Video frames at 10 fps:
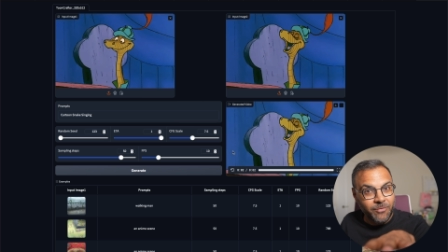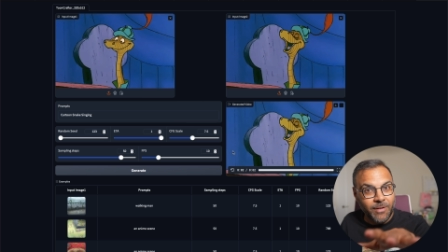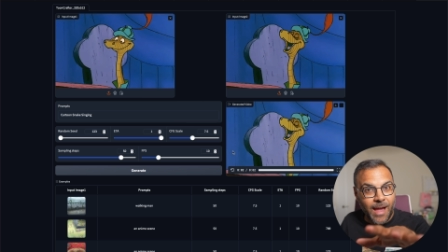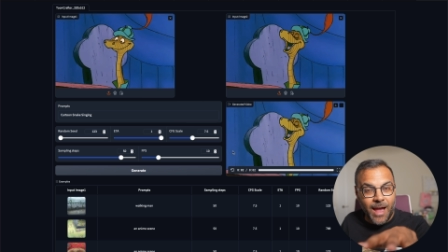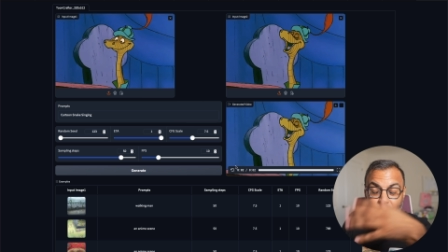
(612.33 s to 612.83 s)

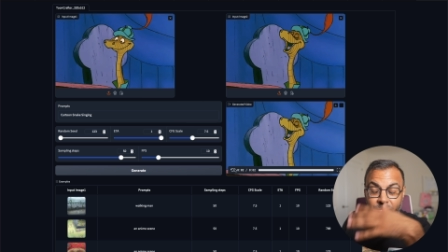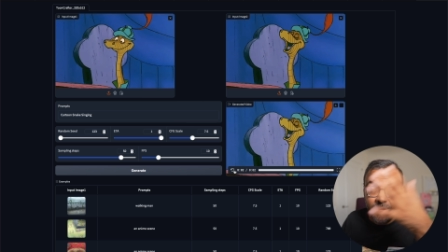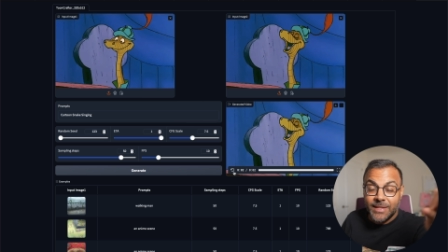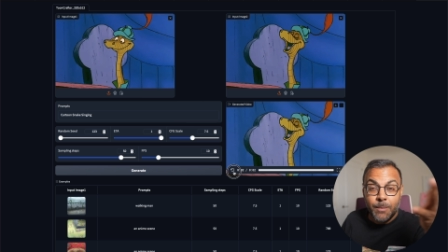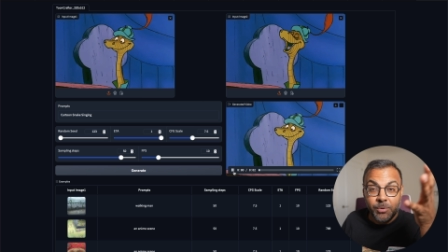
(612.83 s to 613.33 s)
and then the
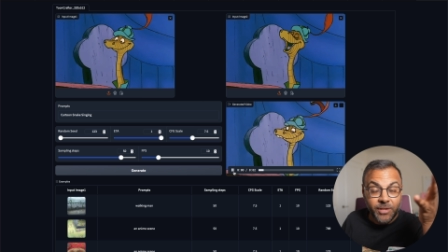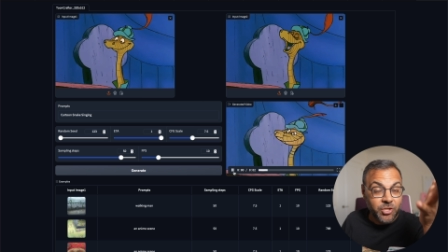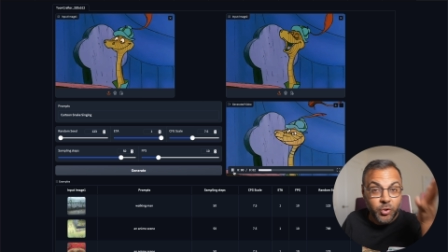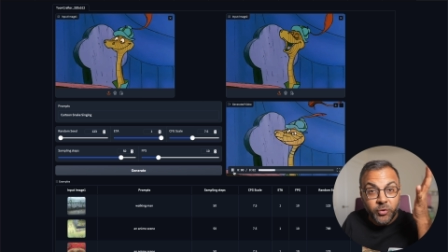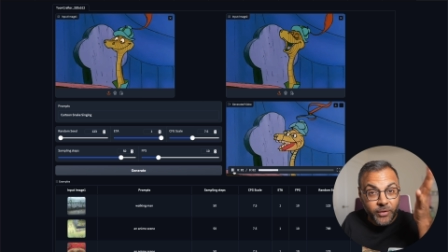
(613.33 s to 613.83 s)
examples I
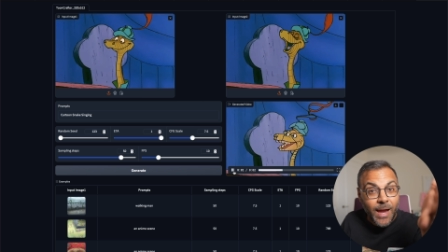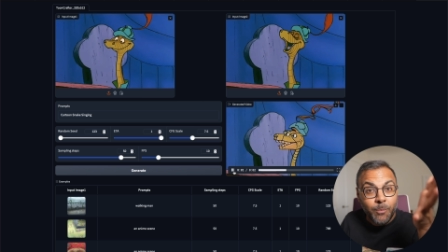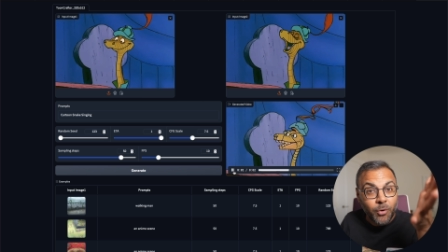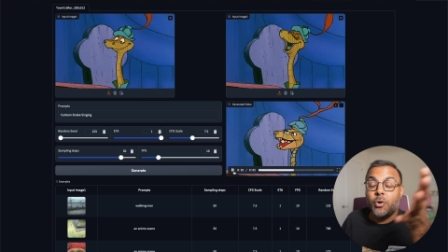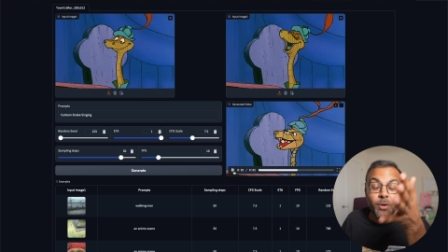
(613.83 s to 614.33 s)
choose for
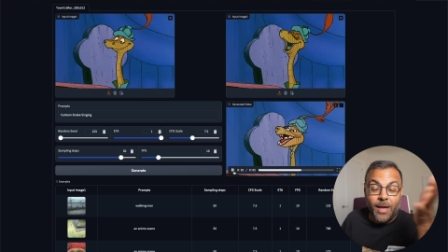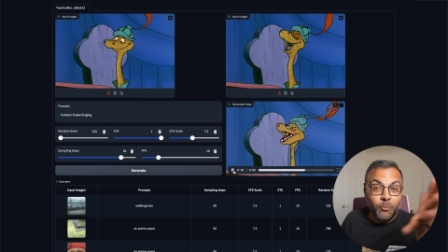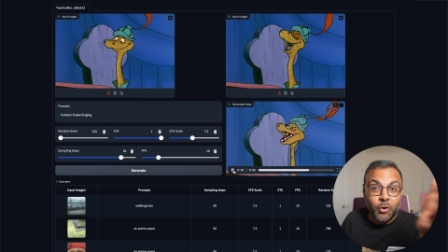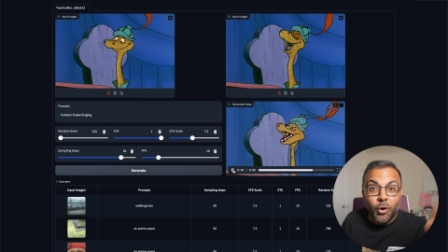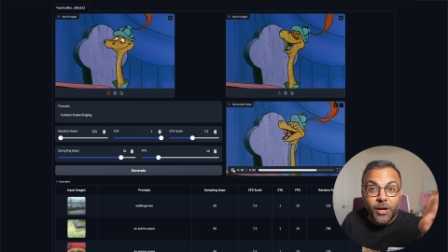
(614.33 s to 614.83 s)
camera and
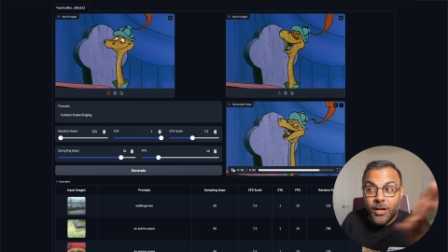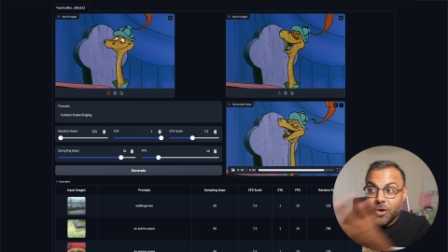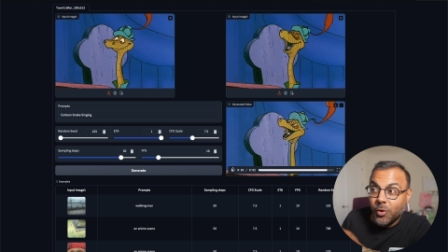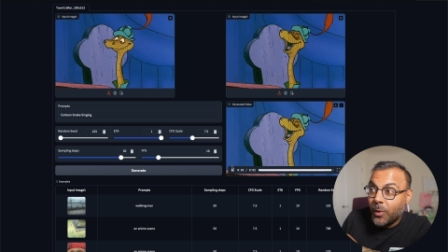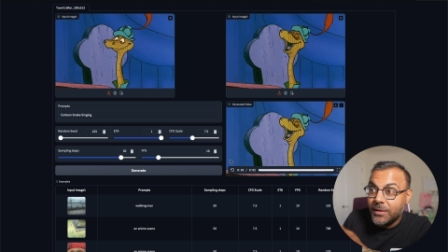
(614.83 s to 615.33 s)
recording are
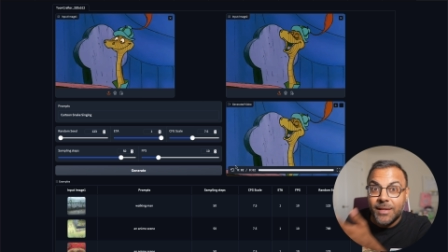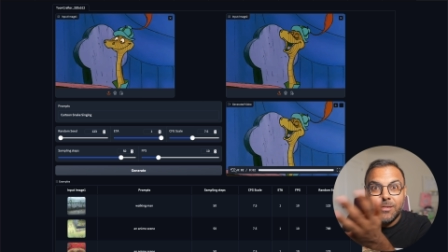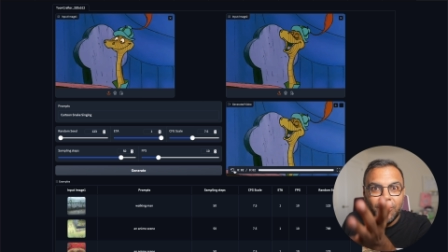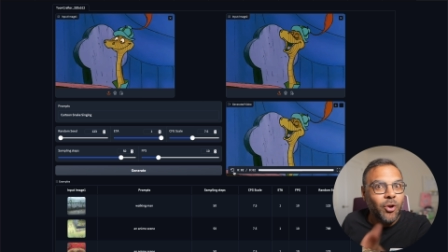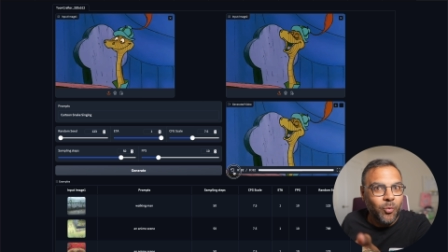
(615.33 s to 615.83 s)
the ones
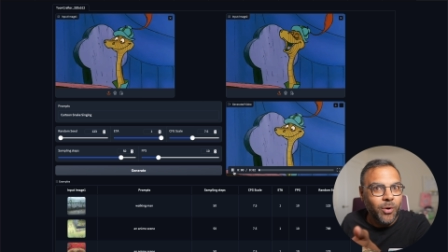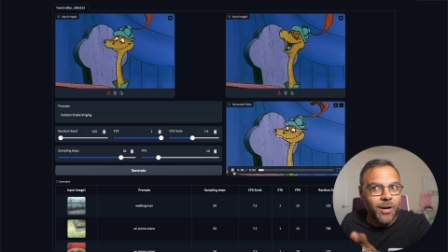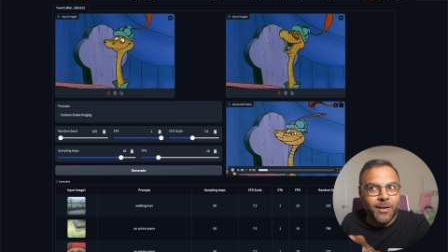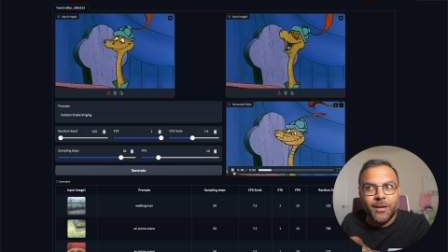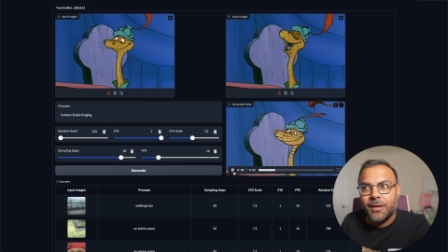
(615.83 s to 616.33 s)
that don't work.
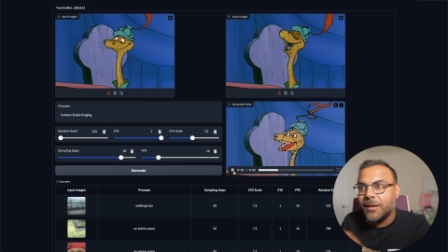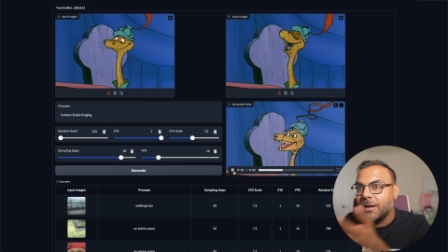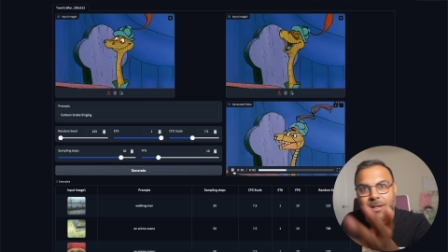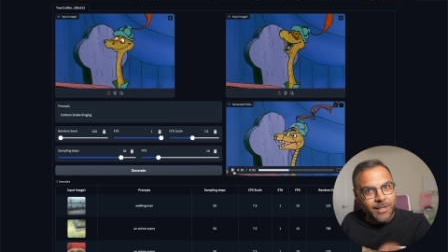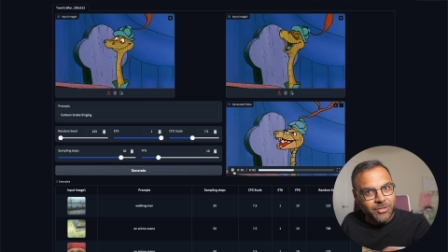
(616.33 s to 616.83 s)

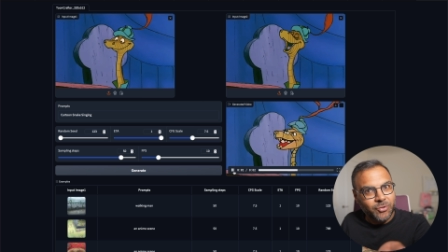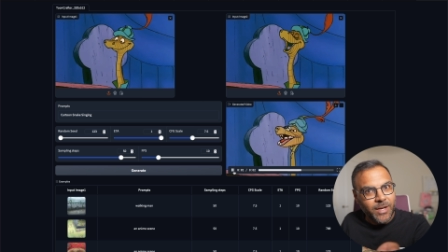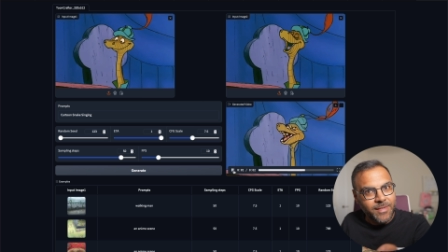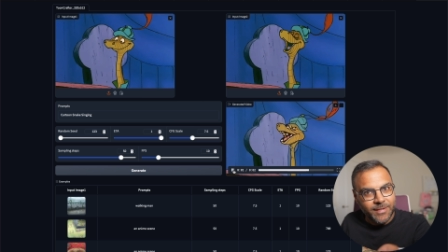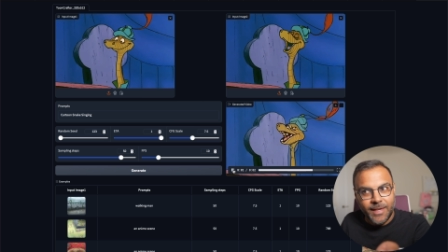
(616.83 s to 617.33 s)
Let's try
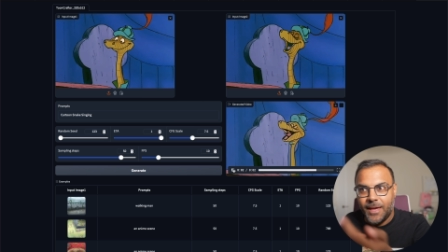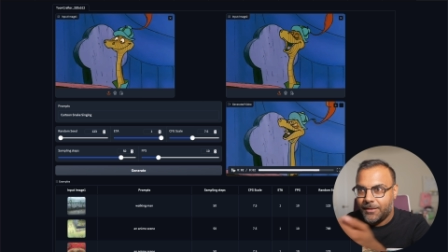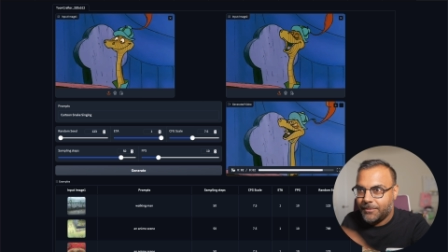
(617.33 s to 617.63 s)
this again.